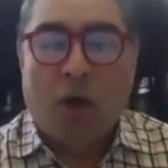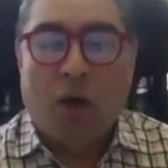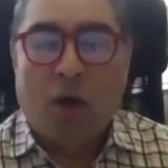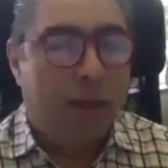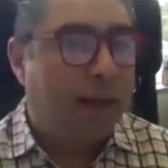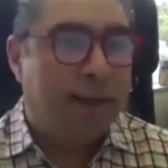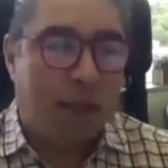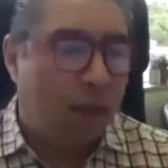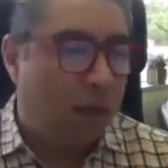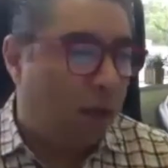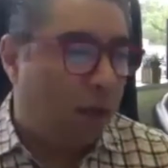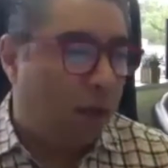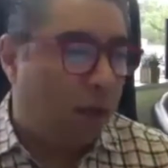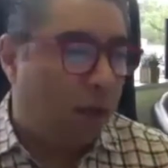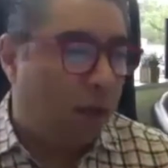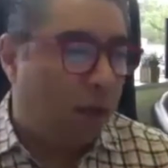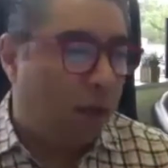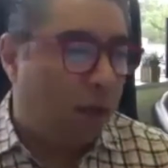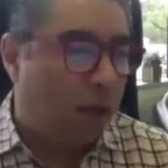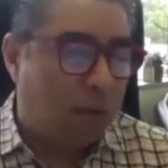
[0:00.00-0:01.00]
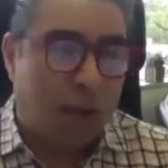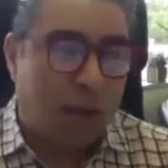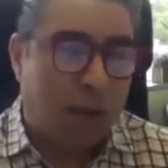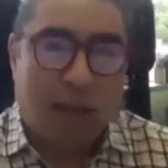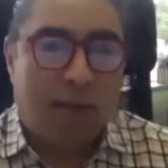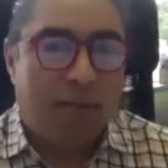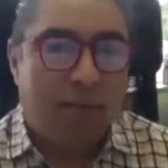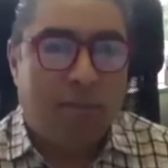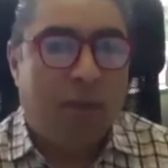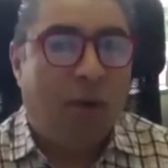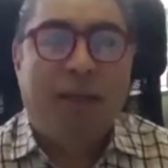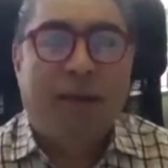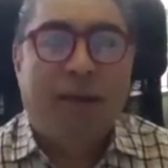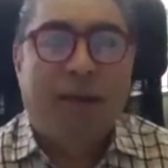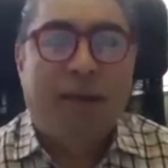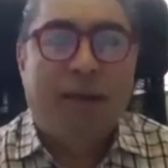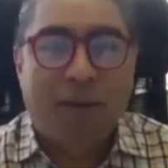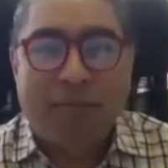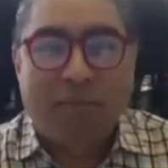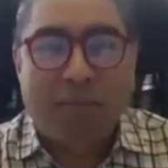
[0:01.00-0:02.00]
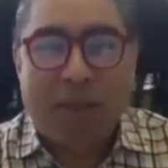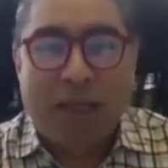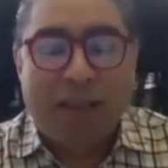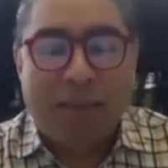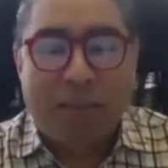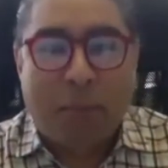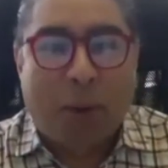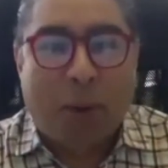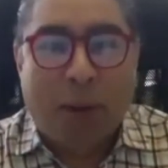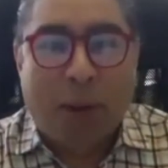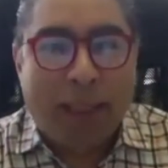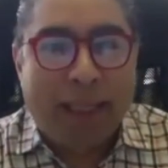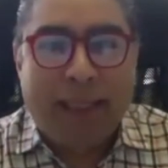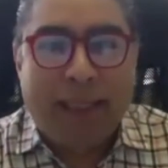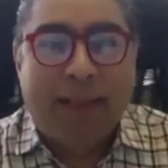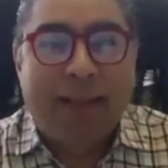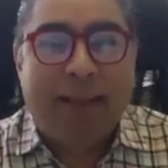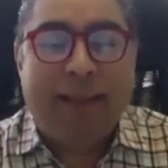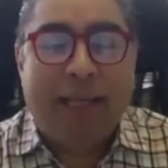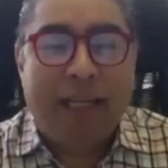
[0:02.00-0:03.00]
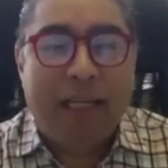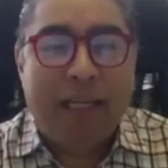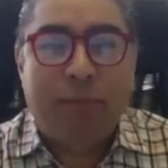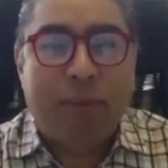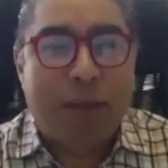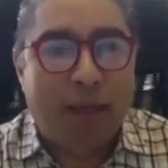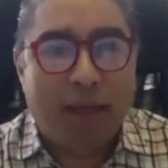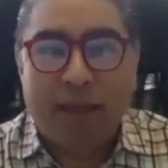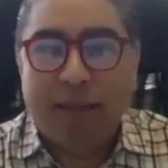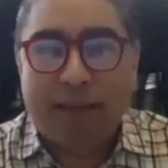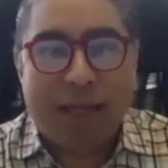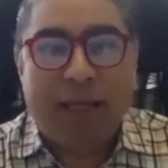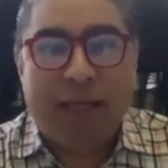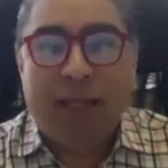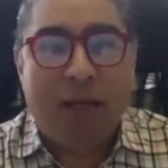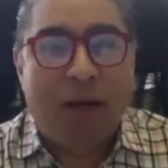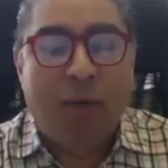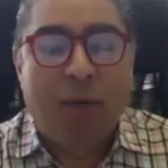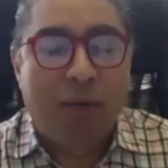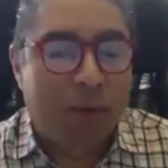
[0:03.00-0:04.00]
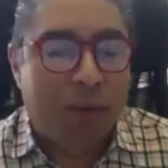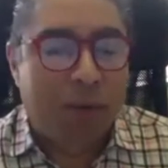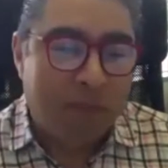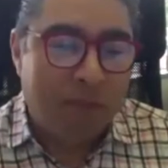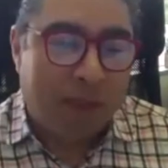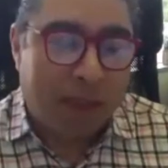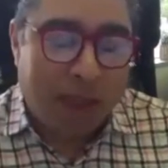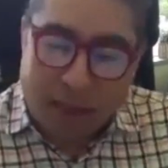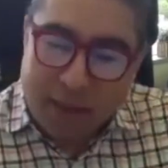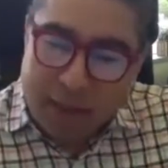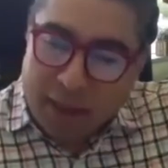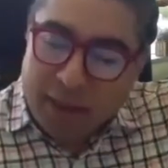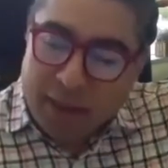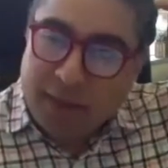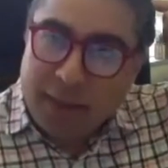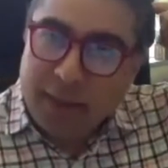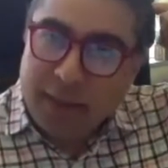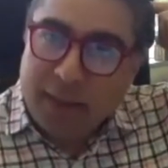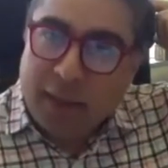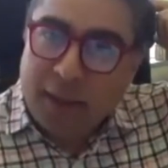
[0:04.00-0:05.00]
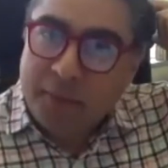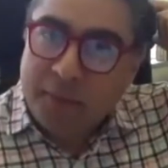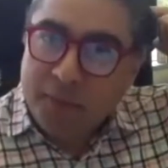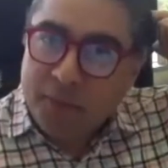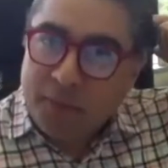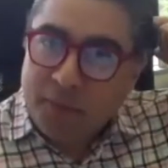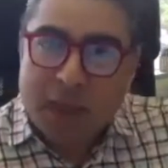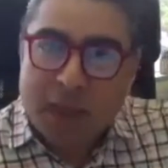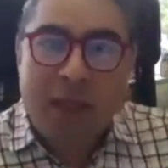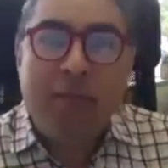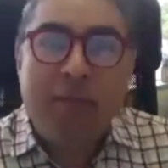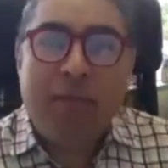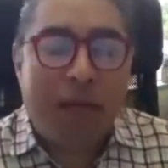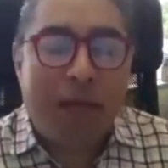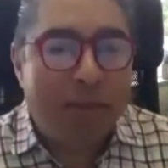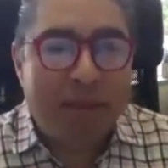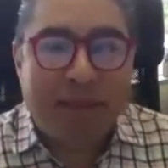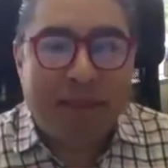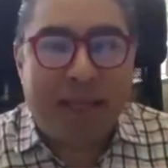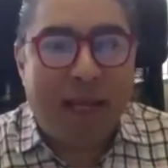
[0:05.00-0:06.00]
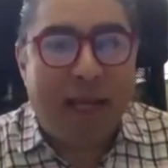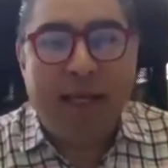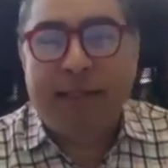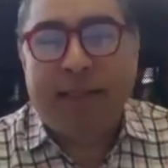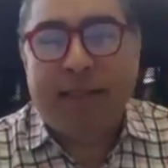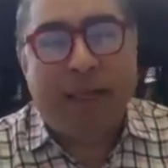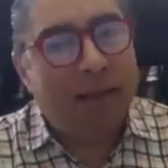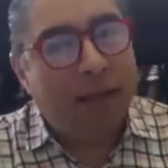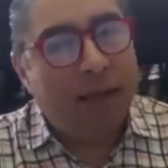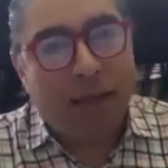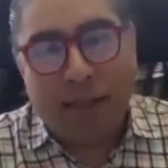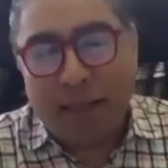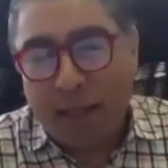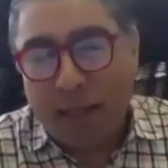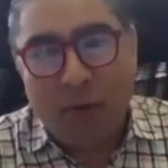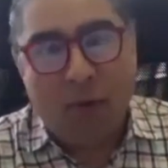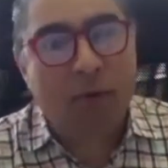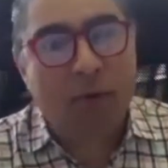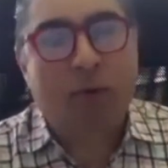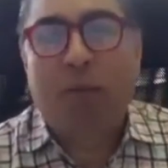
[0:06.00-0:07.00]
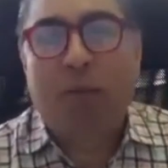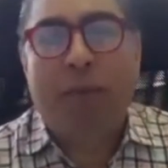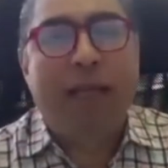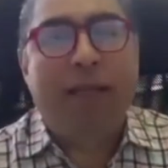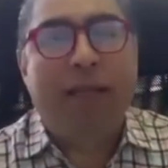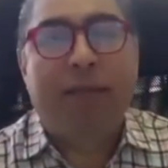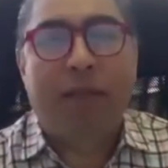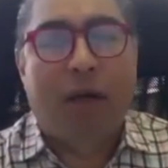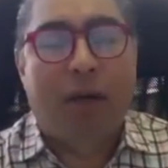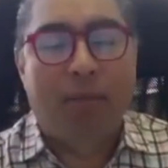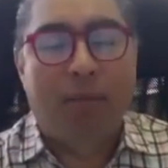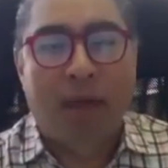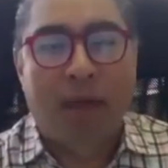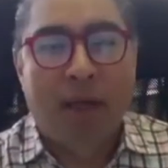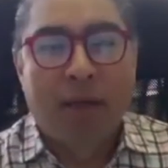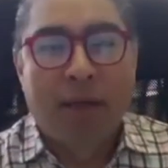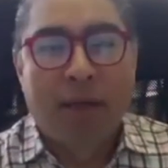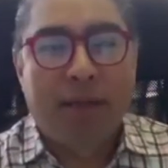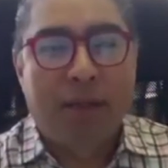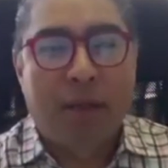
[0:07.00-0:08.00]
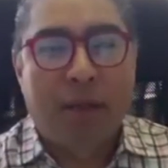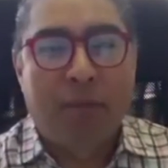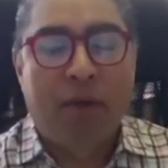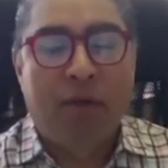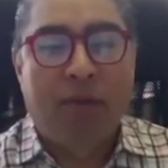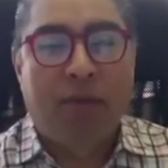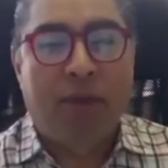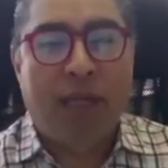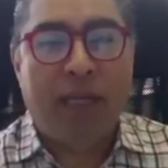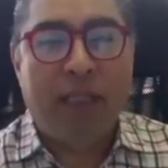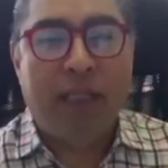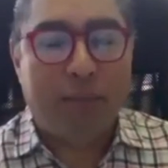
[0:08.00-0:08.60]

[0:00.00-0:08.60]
his, all the political things, because I think that he made mistakes, and he also made some good things.